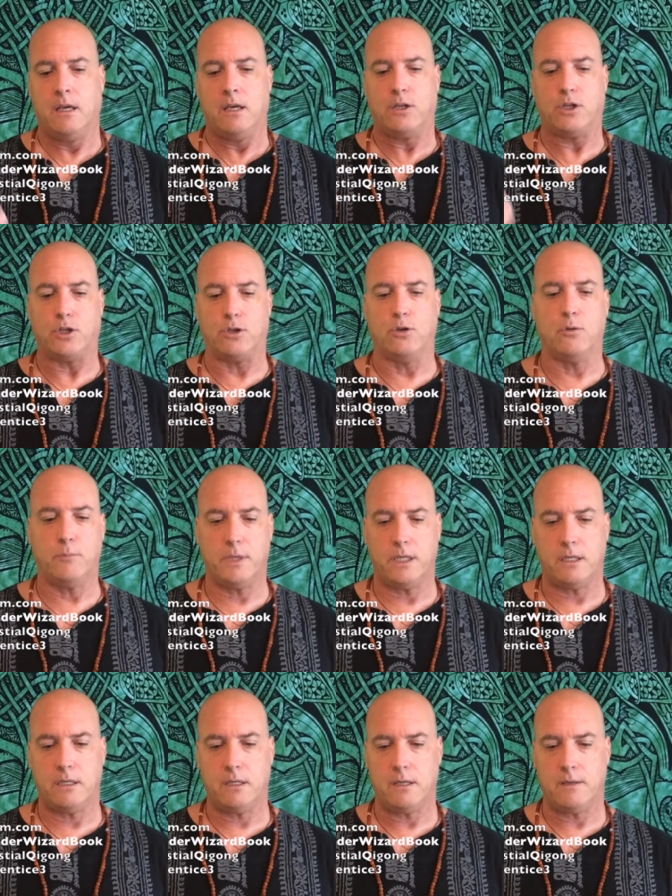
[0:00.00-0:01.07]

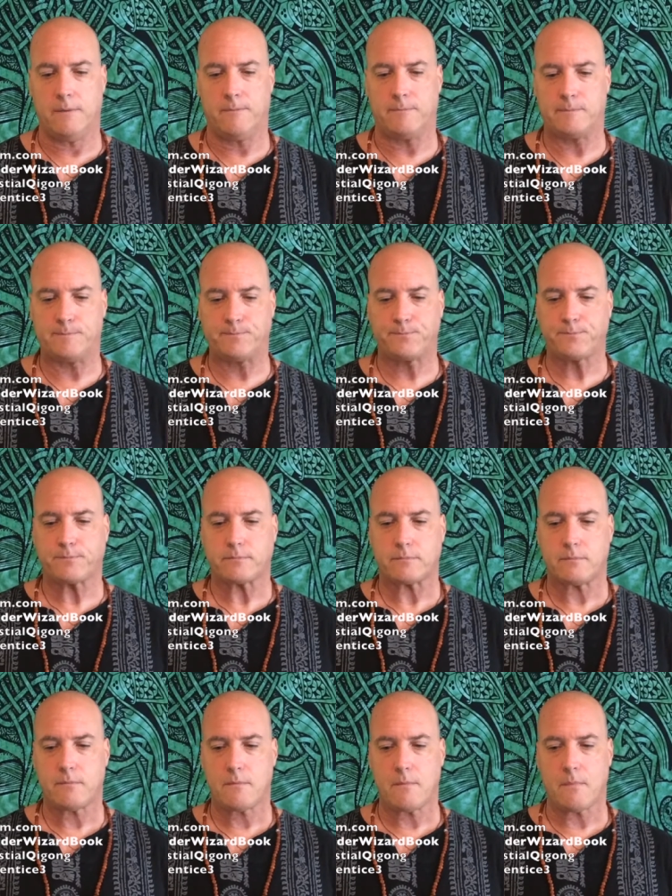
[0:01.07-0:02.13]
human
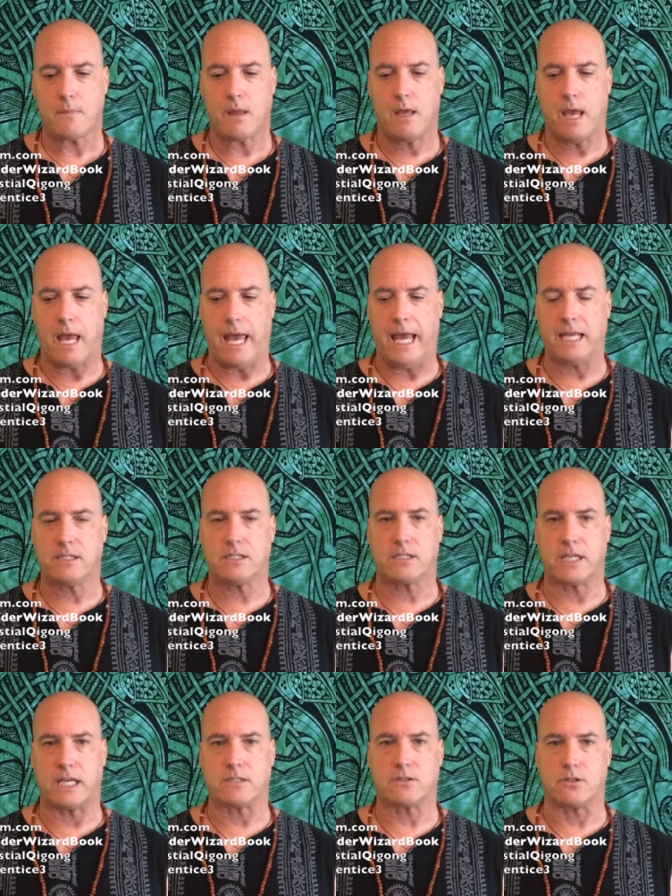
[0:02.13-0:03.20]

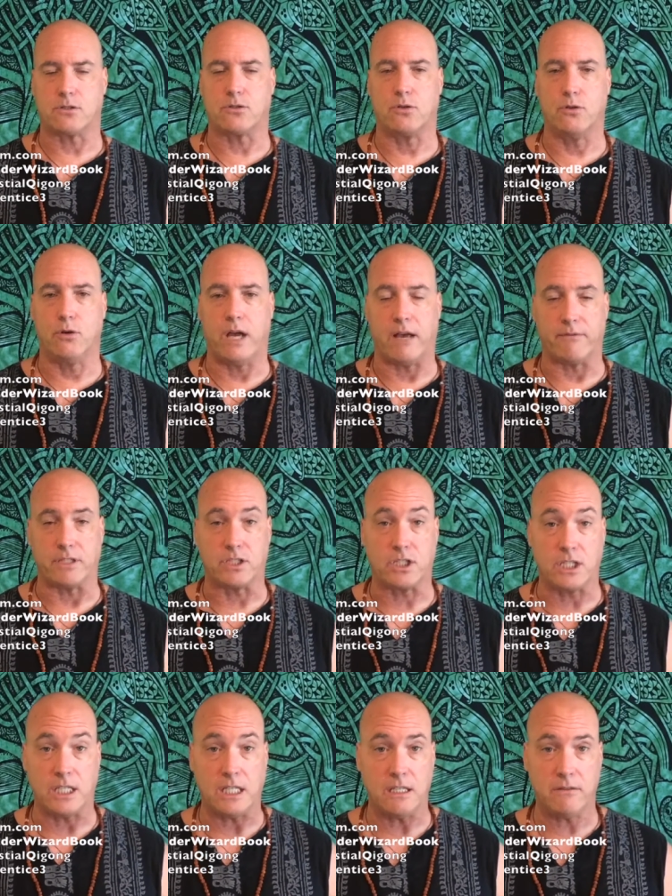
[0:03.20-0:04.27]
ancestors who have
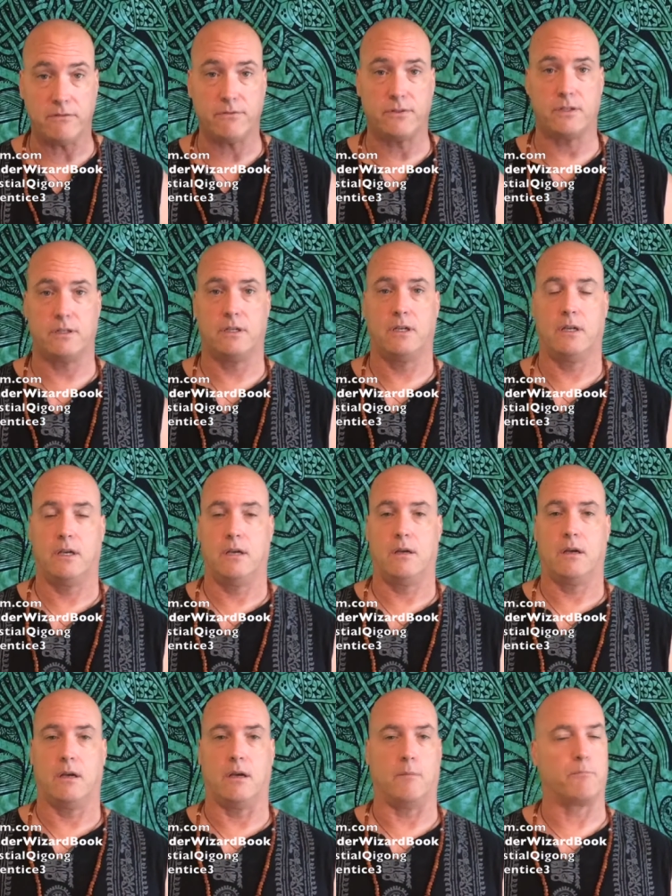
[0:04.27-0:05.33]
achieved
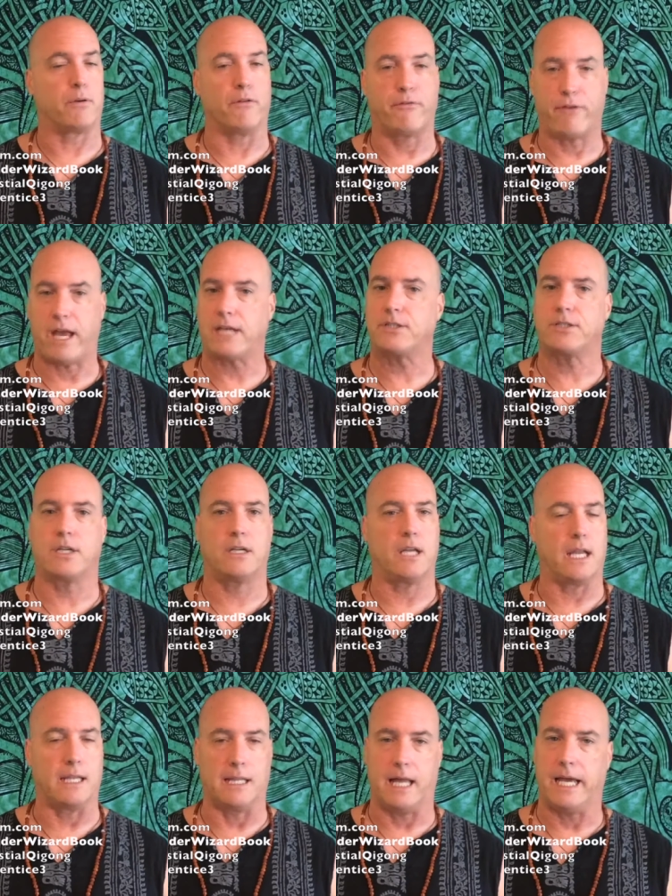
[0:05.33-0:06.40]
perfection,
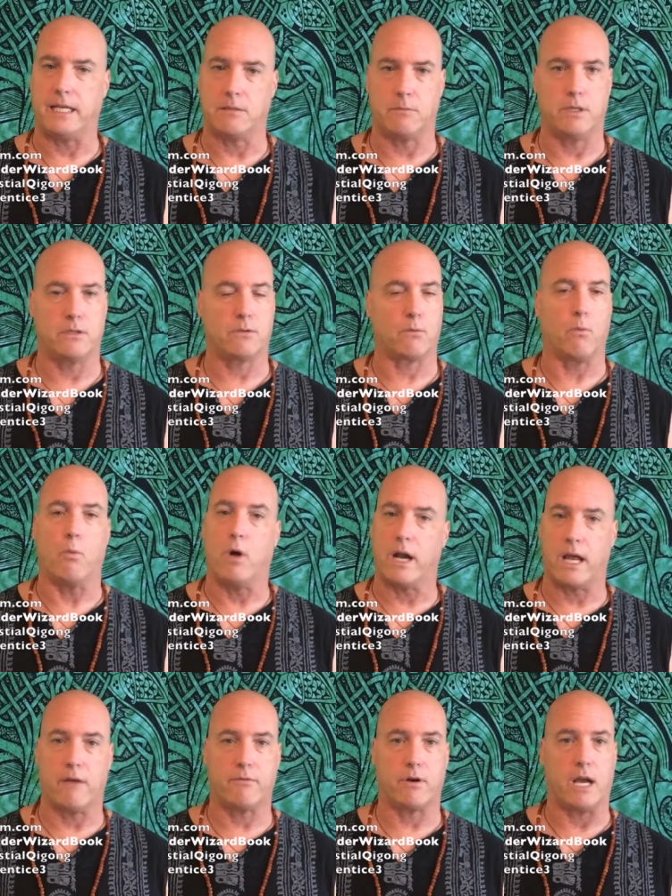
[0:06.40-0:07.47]
enlightenment,
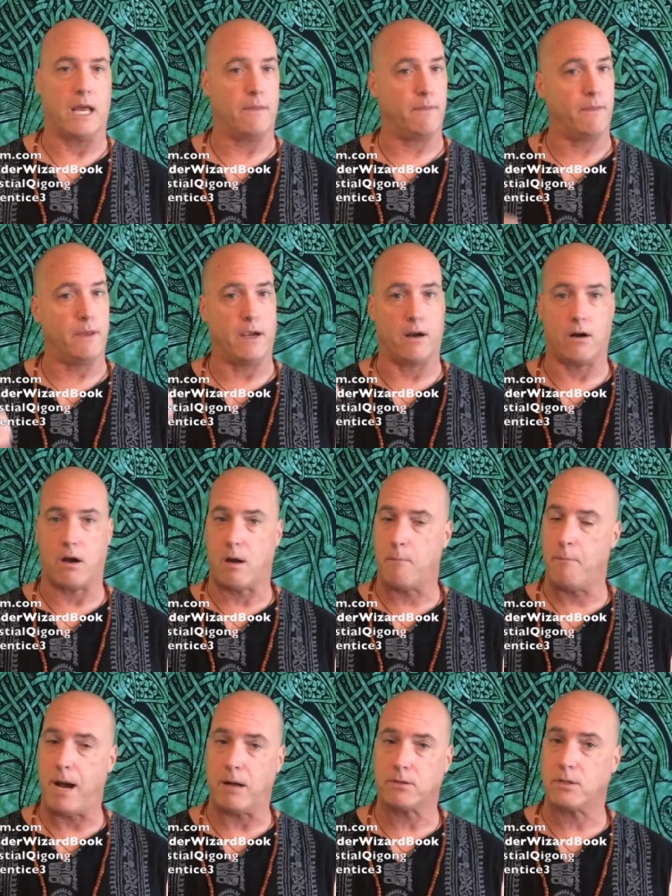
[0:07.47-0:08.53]
whatever, and they're
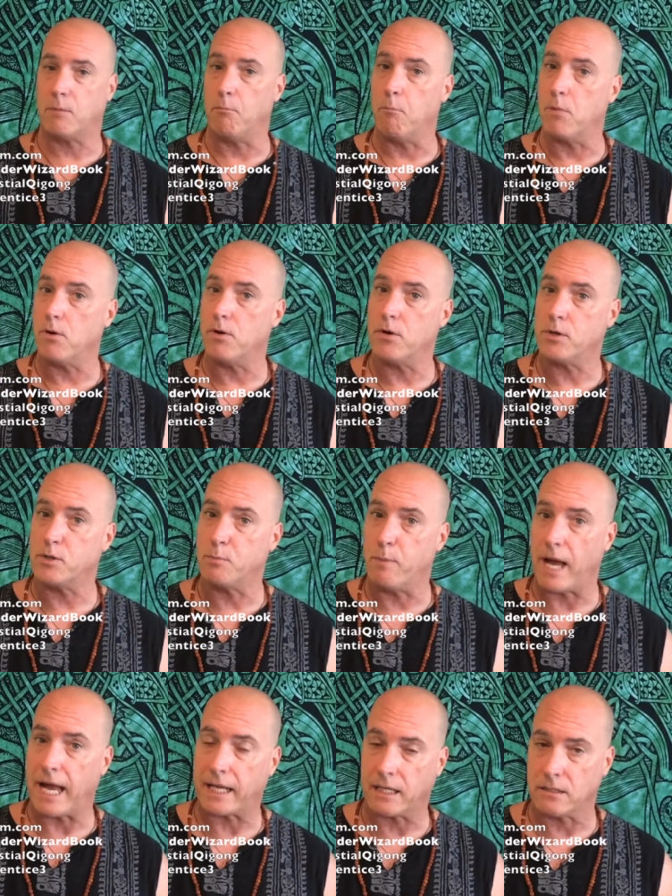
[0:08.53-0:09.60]
about to merge
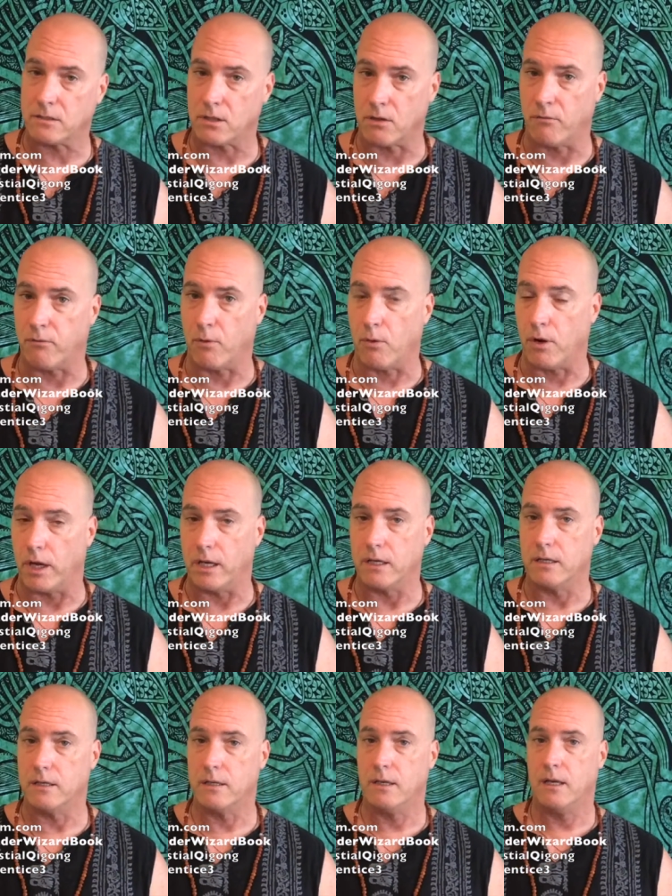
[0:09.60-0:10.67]
back into the void.
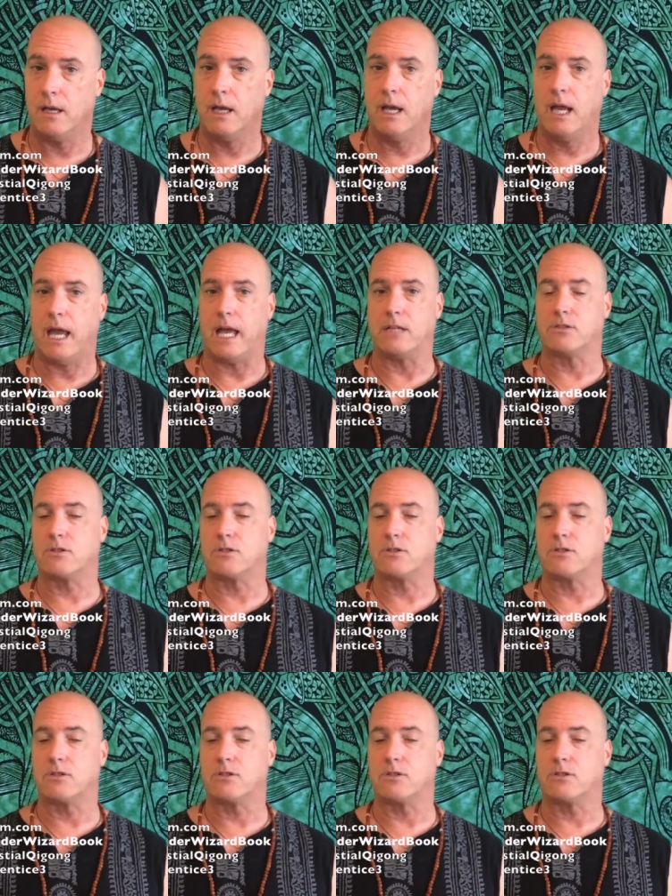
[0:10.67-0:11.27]
And